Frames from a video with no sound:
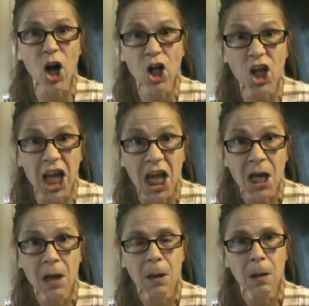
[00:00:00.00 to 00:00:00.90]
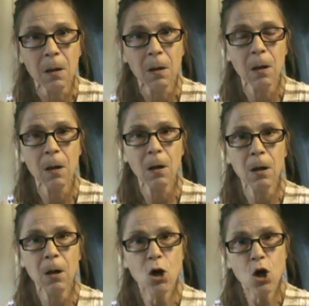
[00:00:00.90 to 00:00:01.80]
Berkeley,
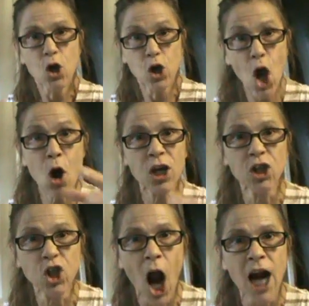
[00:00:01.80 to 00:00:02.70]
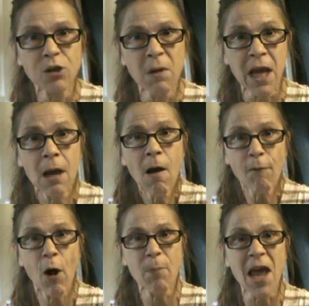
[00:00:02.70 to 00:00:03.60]
you can charge me
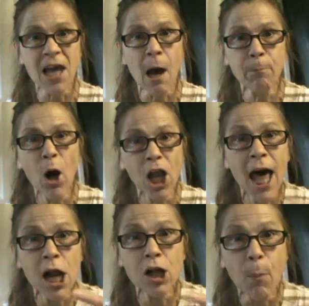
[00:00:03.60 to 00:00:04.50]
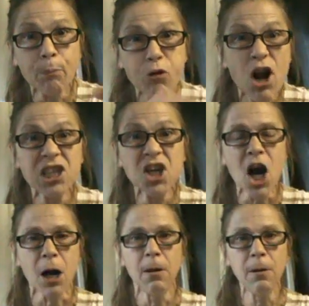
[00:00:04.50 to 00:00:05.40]
for being a political
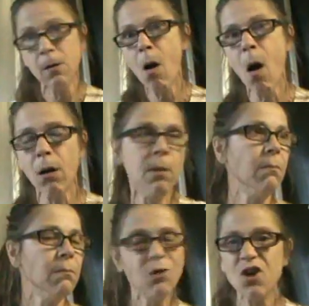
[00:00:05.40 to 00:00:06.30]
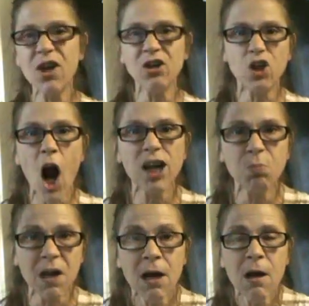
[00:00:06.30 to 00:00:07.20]
prisoner, or you can charge
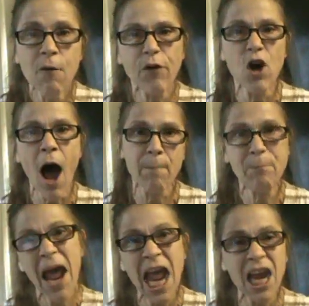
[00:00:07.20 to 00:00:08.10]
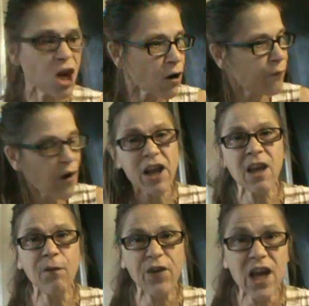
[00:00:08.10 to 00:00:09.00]
me for not paying your
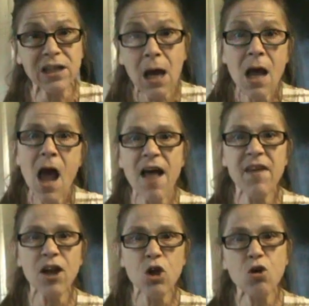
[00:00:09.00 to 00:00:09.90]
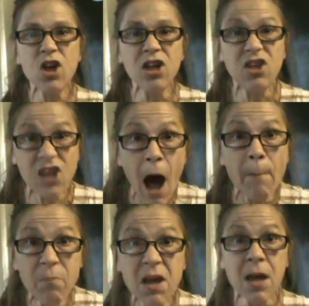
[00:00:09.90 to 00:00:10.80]
fucking fees, and then you can
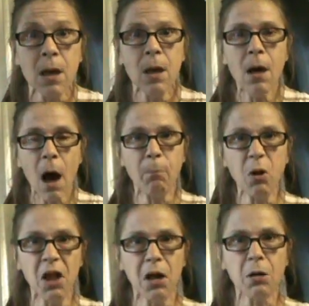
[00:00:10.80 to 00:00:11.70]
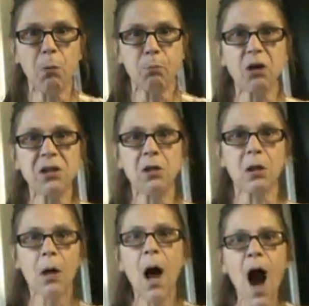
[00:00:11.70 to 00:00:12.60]
dub me a political
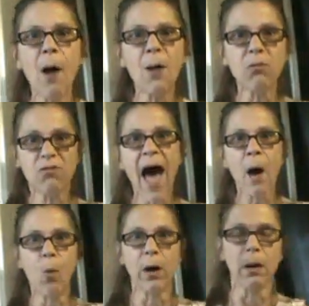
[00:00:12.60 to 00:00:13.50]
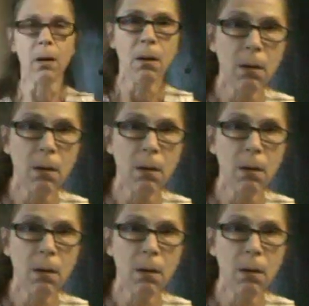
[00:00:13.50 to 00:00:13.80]
prisoner. How about that one?